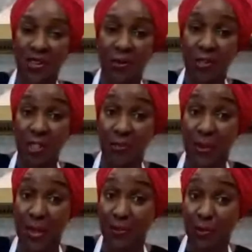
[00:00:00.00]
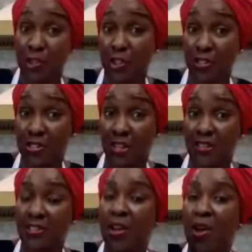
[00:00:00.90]
evening, which is my maple jerk
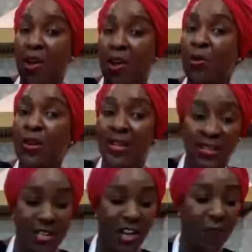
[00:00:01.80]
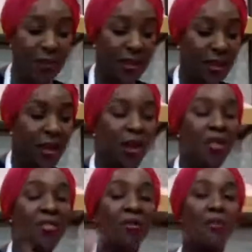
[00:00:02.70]
sauce. Who can tell me
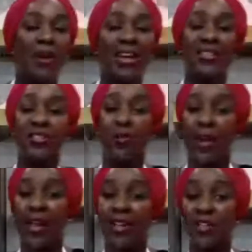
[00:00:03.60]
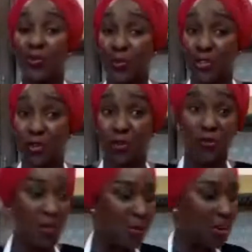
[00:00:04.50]
the best way to preserve your